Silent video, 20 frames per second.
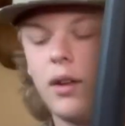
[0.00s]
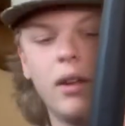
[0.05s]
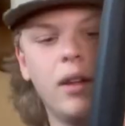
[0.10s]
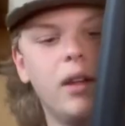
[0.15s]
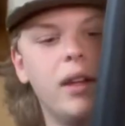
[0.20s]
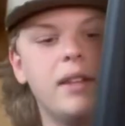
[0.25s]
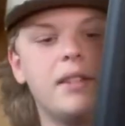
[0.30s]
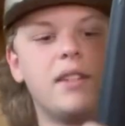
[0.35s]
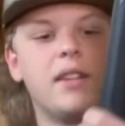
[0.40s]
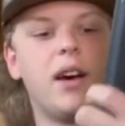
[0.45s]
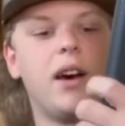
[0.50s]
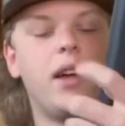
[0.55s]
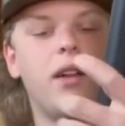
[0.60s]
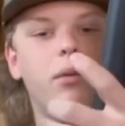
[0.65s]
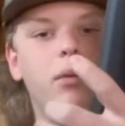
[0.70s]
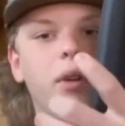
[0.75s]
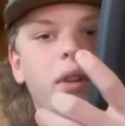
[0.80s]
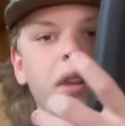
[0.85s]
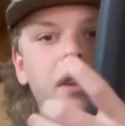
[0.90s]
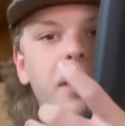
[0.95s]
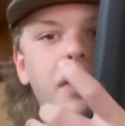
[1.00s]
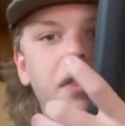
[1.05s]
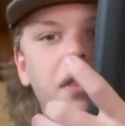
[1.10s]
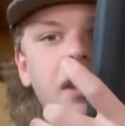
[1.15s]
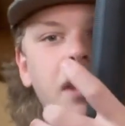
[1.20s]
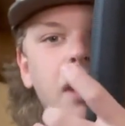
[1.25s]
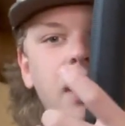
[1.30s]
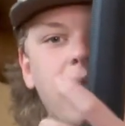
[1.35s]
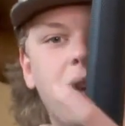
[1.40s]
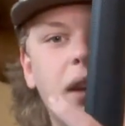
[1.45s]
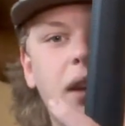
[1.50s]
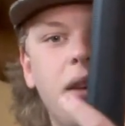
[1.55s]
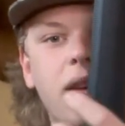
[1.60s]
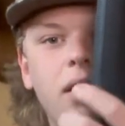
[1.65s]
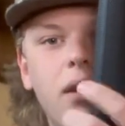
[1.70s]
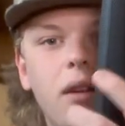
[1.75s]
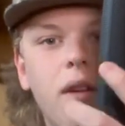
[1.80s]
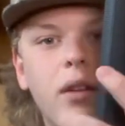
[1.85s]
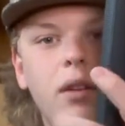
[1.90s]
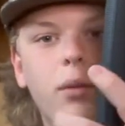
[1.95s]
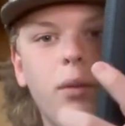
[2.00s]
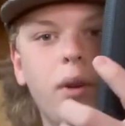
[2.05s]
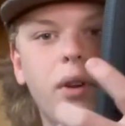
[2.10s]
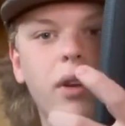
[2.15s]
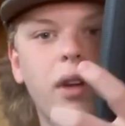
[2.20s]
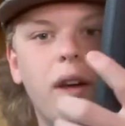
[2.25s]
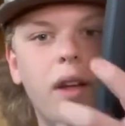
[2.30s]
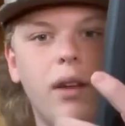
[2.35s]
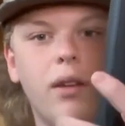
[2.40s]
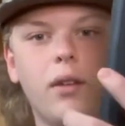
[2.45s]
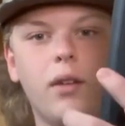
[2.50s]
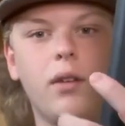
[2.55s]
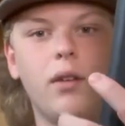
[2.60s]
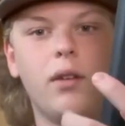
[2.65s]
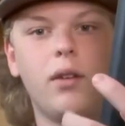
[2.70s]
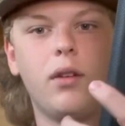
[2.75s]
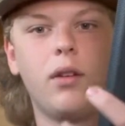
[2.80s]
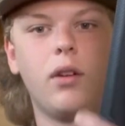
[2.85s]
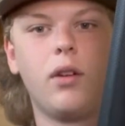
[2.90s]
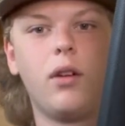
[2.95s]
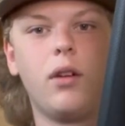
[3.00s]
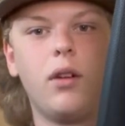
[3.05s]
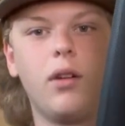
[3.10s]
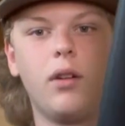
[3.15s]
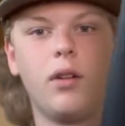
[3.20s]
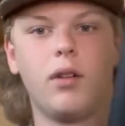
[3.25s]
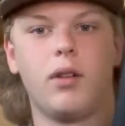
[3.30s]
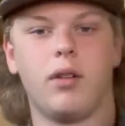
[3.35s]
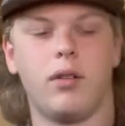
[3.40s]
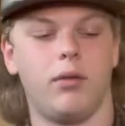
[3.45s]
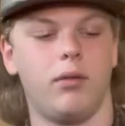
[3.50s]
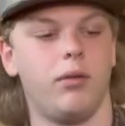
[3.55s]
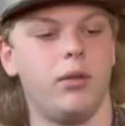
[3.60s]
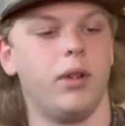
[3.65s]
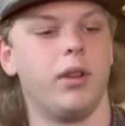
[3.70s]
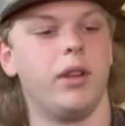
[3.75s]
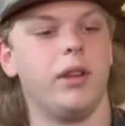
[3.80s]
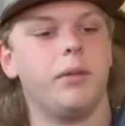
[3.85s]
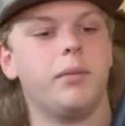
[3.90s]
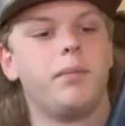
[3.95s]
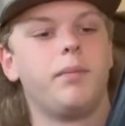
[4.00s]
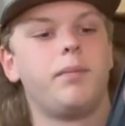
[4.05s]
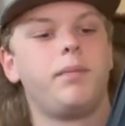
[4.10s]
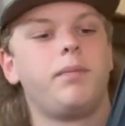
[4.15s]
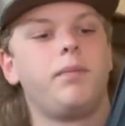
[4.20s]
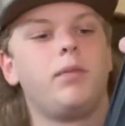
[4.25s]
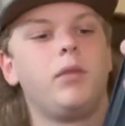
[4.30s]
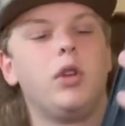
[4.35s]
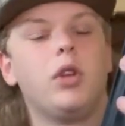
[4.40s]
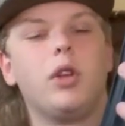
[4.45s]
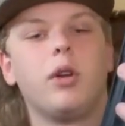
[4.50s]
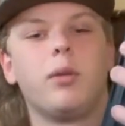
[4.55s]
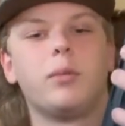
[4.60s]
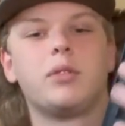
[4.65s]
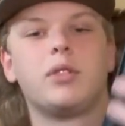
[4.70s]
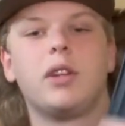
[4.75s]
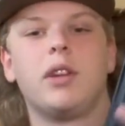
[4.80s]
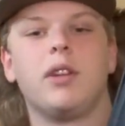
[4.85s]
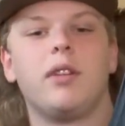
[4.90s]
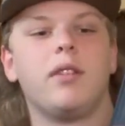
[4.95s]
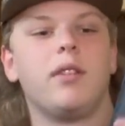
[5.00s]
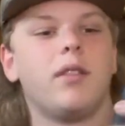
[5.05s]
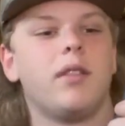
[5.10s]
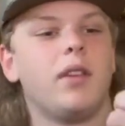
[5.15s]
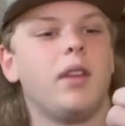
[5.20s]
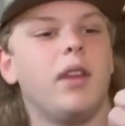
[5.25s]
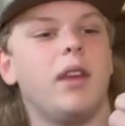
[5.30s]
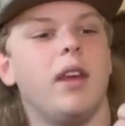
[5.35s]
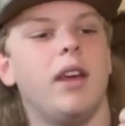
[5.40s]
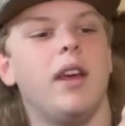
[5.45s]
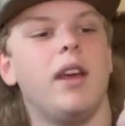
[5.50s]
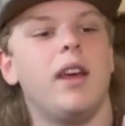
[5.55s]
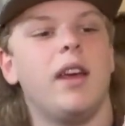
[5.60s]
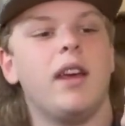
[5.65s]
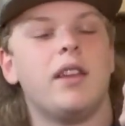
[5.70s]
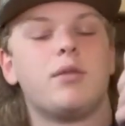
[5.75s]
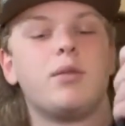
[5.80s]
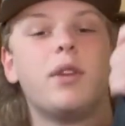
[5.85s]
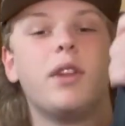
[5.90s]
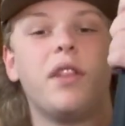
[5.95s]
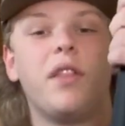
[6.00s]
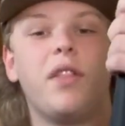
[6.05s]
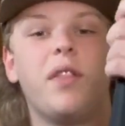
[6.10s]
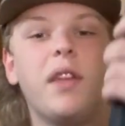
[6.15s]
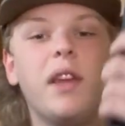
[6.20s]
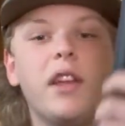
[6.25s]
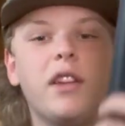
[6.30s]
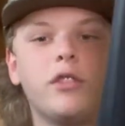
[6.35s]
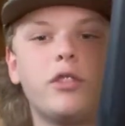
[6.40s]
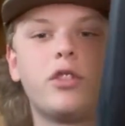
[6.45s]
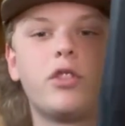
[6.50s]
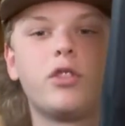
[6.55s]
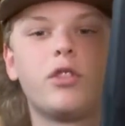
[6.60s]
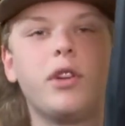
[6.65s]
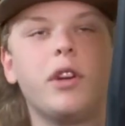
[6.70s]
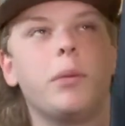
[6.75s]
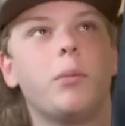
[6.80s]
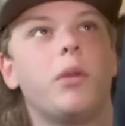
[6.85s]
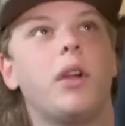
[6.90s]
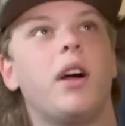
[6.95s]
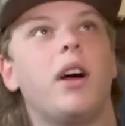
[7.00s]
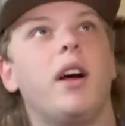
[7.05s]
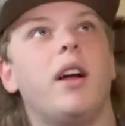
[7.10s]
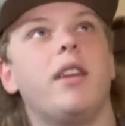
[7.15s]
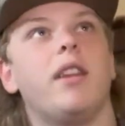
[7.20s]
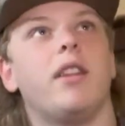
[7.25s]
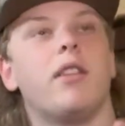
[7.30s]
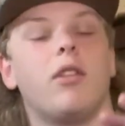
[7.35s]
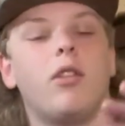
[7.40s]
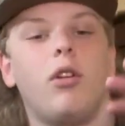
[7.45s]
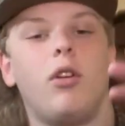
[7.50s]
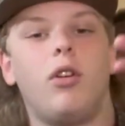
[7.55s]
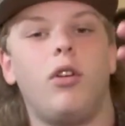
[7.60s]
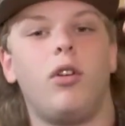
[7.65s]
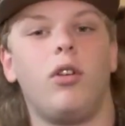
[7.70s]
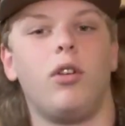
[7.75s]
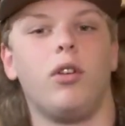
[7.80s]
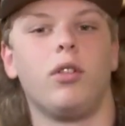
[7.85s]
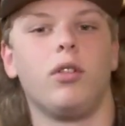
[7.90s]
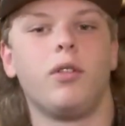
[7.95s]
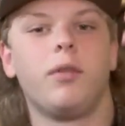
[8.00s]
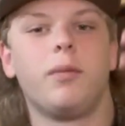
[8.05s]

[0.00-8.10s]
It's not really thick, where you're not really, you know what I'm saying. It's really thin, streamlined and long.